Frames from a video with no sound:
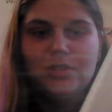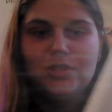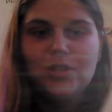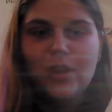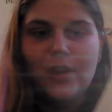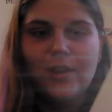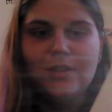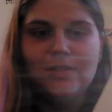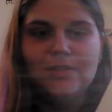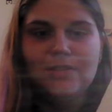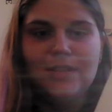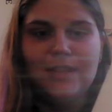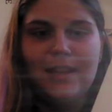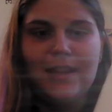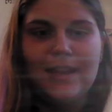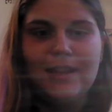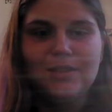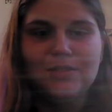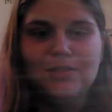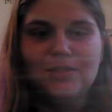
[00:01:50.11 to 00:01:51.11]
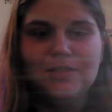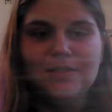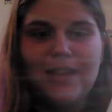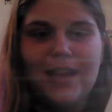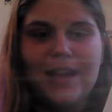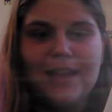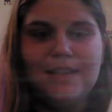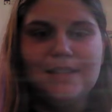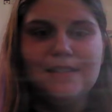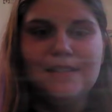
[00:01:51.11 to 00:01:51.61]
charts and
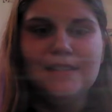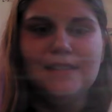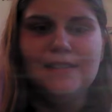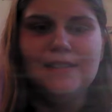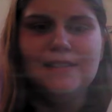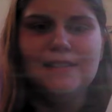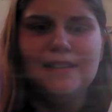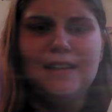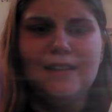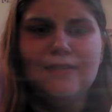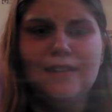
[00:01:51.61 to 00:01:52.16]
exercises and